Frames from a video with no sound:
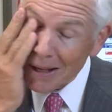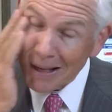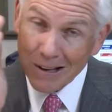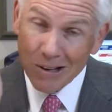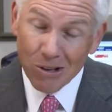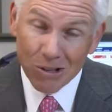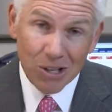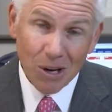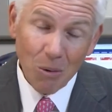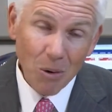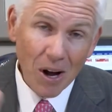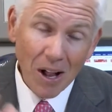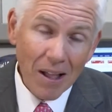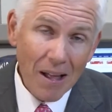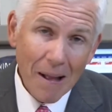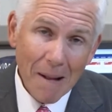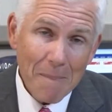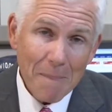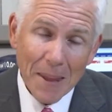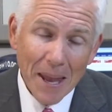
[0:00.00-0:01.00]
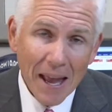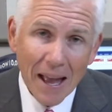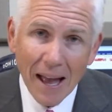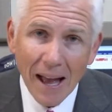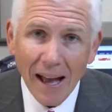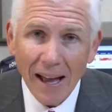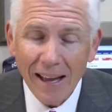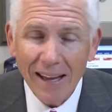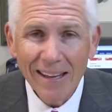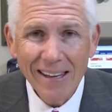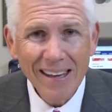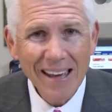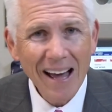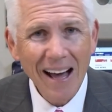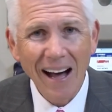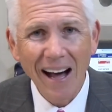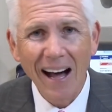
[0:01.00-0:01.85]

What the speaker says: and you say, well, yeah,